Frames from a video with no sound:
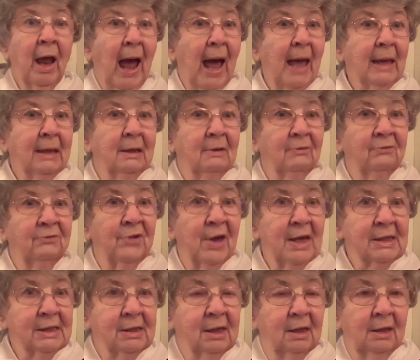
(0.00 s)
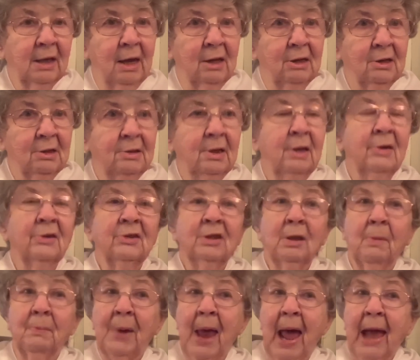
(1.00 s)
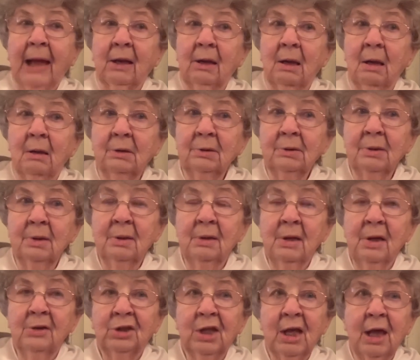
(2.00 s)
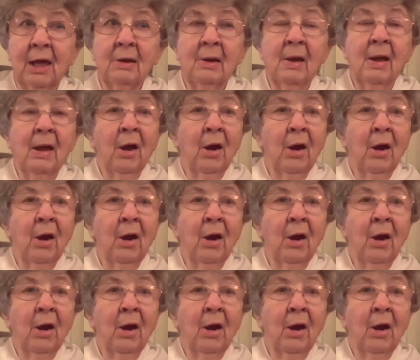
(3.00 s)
I investigated the black lung thing,